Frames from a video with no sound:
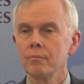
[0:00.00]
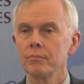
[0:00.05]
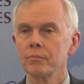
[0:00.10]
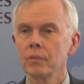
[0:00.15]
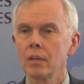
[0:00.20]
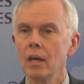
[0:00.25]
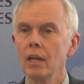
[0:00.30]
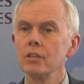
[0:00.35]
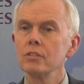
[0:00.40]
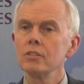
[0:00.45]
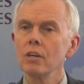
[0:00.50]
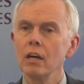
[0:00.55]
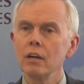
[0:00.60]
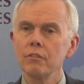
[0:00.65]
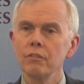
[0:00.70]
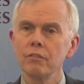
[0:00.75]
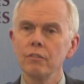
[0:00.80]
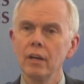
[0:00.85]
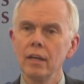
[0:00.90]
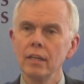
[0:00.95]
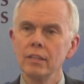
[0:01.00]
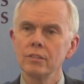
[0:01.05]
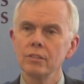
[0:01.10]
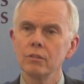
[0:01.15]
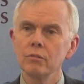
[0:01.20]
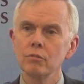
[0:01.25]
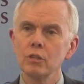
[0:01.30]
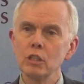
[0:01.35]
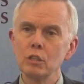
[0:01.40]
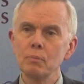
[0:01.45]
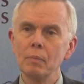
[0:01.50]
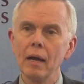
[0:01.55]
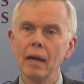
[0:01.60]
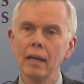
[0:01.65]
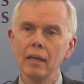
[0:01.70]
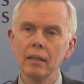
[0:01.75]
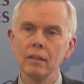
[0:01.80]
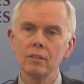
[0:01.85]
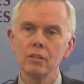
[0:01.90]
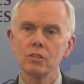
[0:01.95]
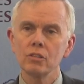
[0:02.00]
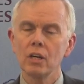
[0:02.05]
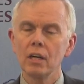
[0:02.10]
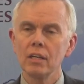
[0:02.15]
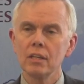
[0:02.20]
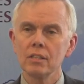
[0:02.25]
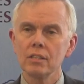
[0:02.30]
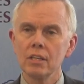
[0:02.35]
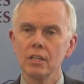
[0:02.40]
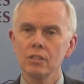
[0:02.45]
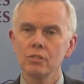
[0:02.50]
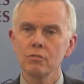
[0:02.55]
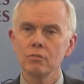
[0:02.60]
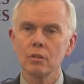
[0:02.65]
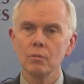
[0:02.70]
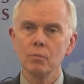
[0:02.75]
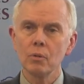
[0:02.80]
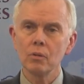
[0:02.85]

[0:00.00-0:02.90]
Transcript: And he's not afraid to reach back into Chinese history.